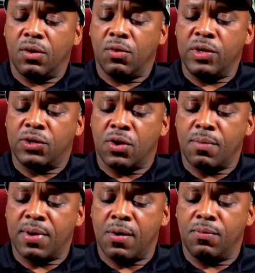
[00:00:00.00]
we talk
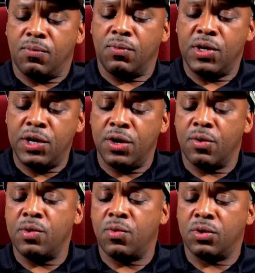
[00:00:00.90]
about here,
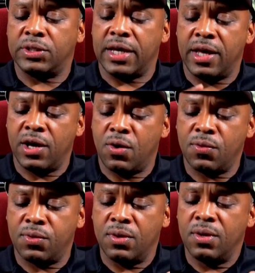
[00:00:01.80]
we want that
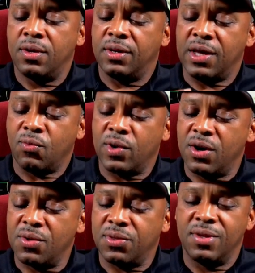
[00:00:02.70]
health, that
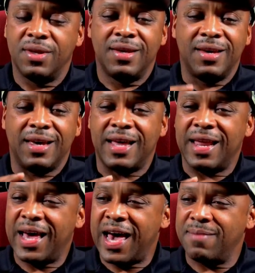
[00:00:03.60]
wealth, and
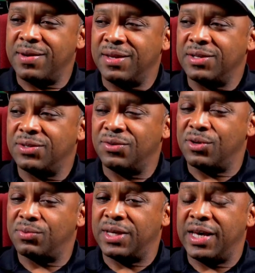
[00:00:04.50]
that happiness, you
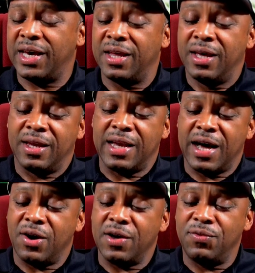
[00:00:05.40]
know what I'm saying?
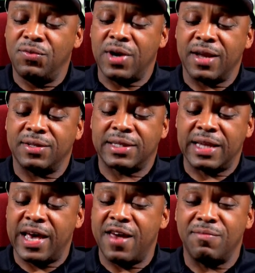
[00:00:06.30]
Now, if you got a
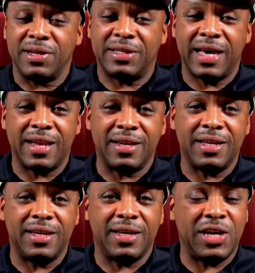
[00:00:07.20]
slave
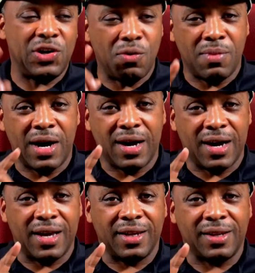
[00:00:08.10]
mentality in your
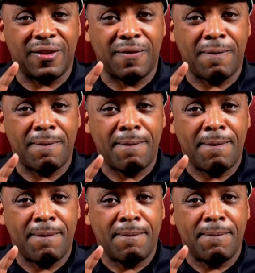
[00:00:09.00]
mind,
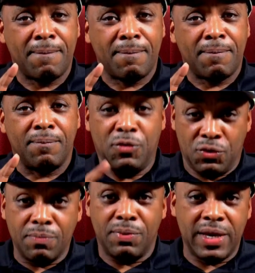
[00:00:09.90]
you
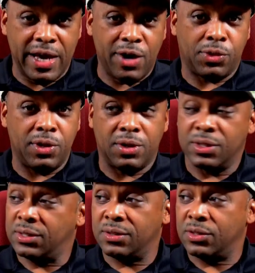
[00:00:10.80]
can be healthy,
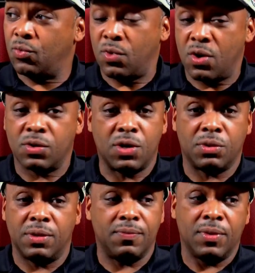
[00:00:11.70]
because the world
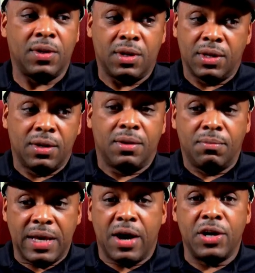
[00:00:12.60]
gonna
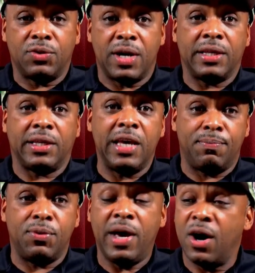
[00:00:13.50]
be out here trying to
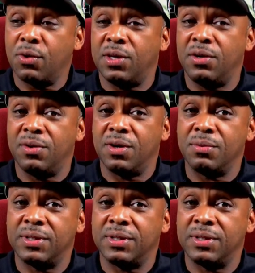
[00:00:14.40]
keep you healthy, you know what I'm